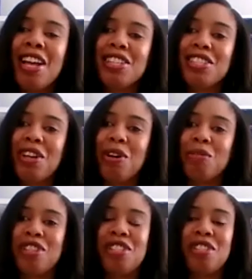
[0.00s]
So
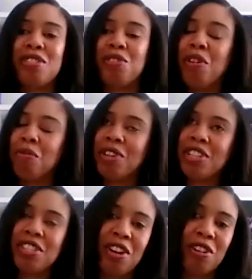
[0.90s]
just do your
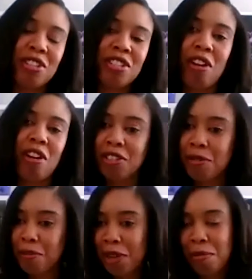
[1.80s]
research, talk to
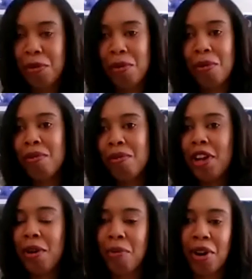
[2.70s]
people,
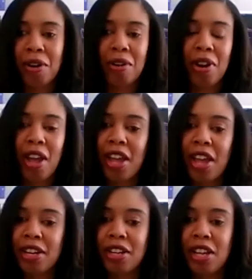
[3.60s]
network,
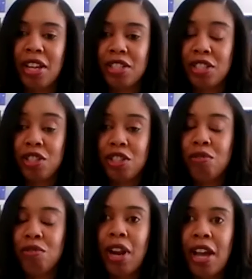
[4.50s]
and just
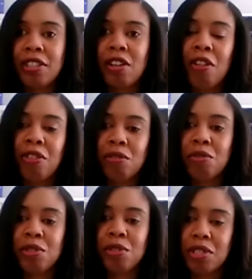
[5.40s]
utilize all those
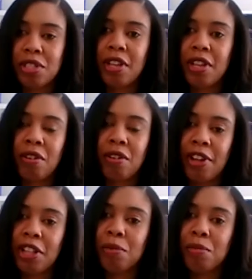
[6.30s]
resources that are
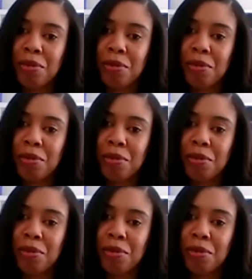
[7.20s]
available.